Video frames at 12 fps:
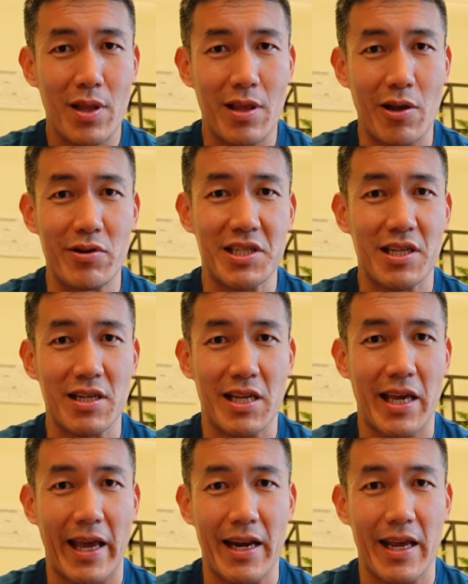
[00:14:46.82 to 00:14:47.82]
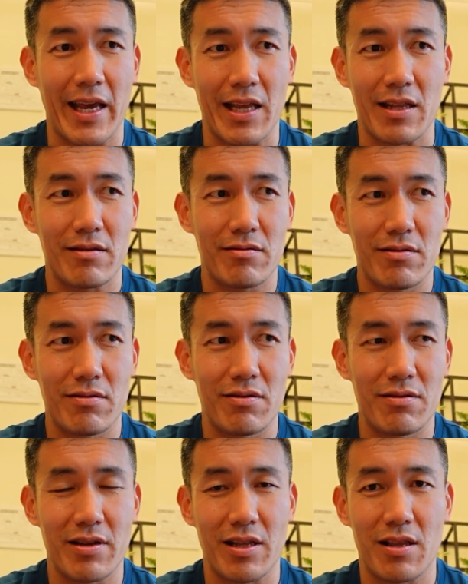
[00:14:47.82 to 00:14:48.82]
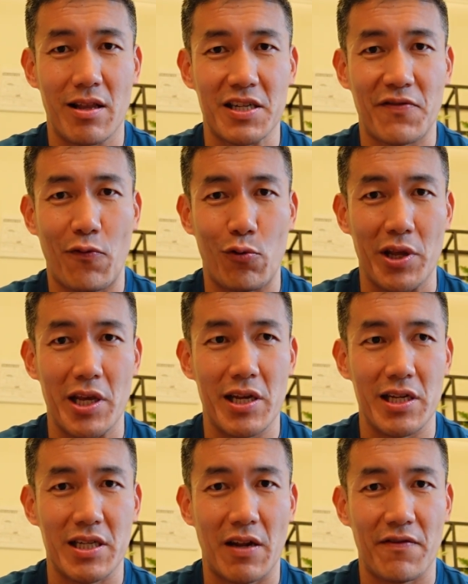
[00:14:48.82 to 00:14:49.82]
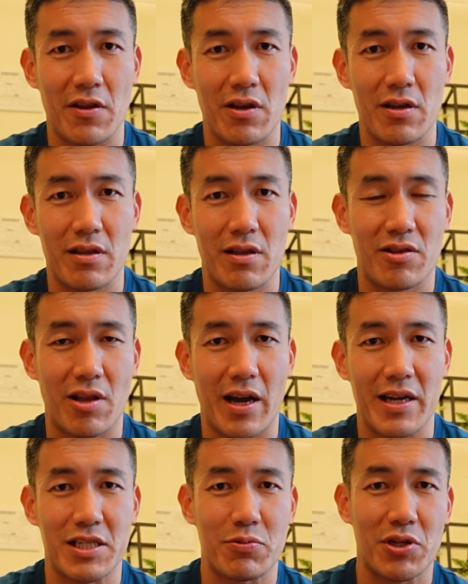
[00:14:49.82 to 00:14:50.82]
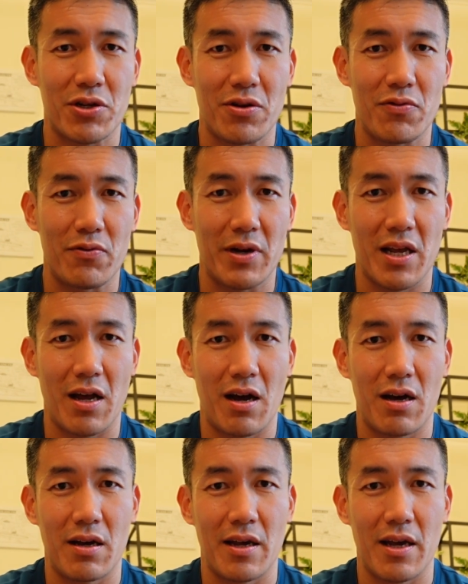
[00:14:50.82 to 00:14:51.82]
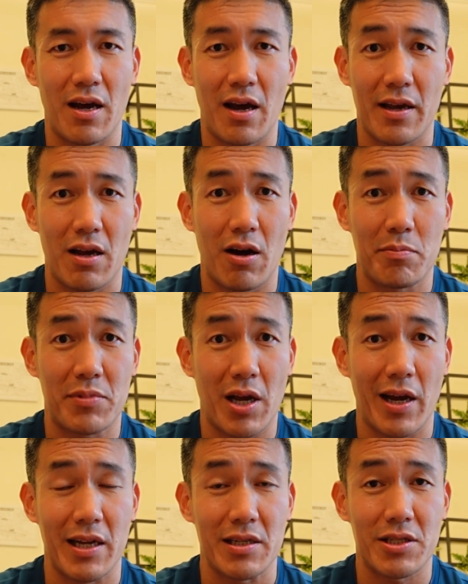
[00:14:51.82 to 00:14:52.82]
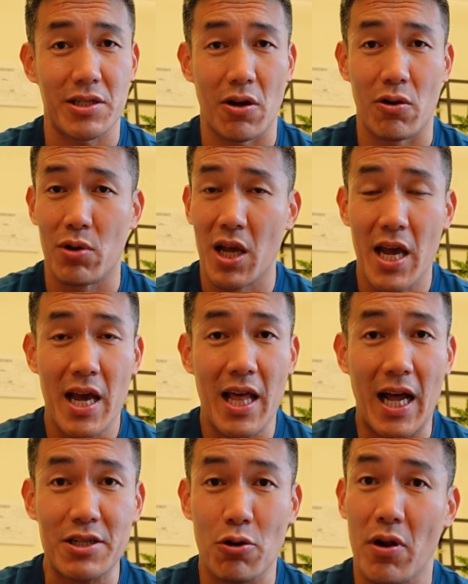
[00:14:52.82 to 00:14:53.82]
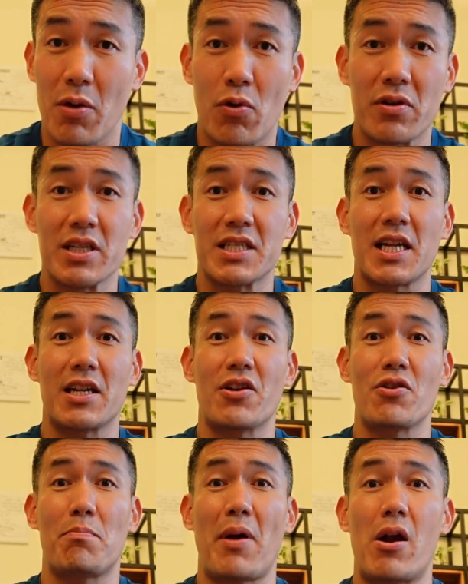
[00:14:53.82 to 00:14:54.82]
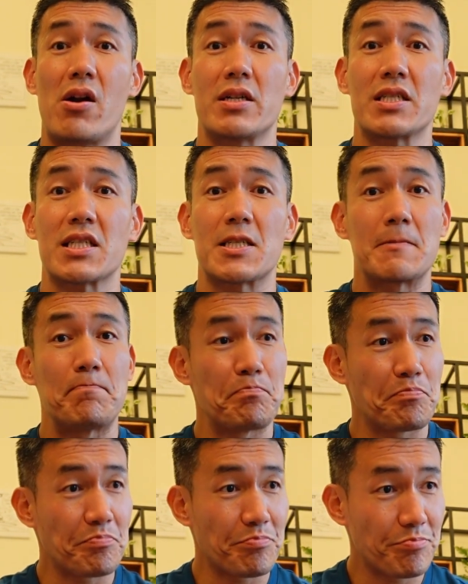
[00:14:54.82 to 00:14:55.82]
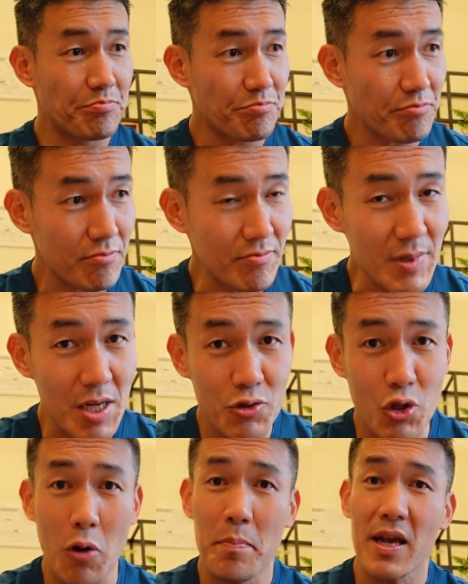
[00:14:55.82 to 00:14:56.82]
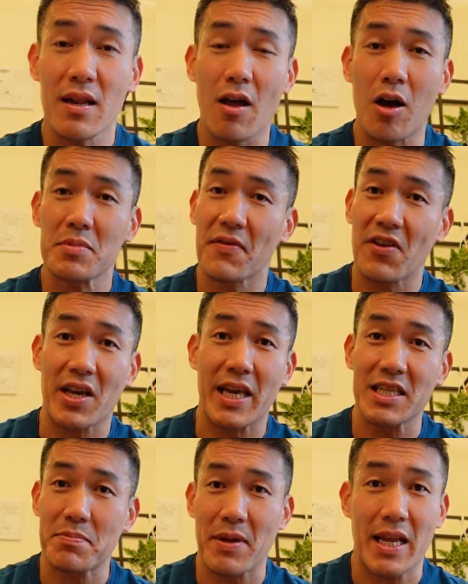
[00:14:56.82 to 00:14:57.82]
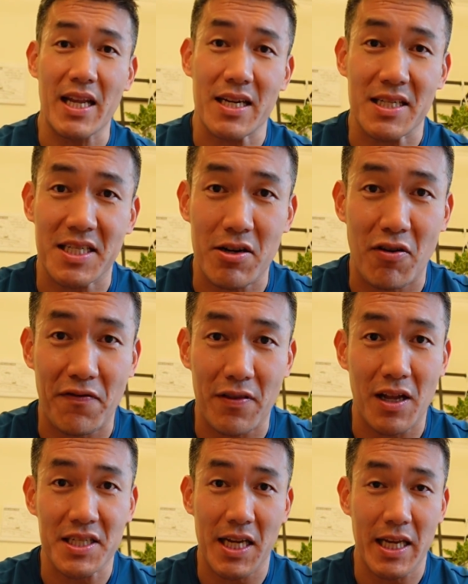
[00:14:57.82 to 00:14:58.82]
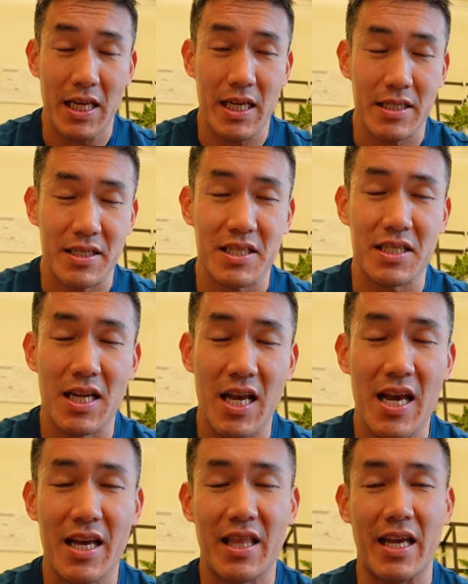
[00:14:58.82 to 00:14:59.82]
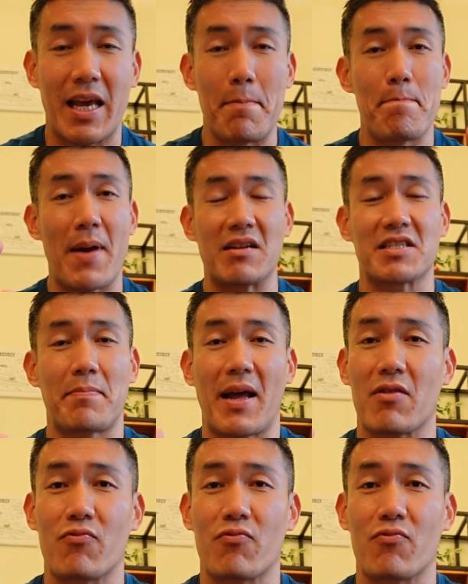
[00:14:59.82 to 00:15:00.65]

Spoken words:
They only started getting it in the last 40 years after the diet switched to a really high carb diet. So that's all I wanted to say to you parents. Don't be alarmed if your kid's been eating cereal for the last 10 years. They can bounce back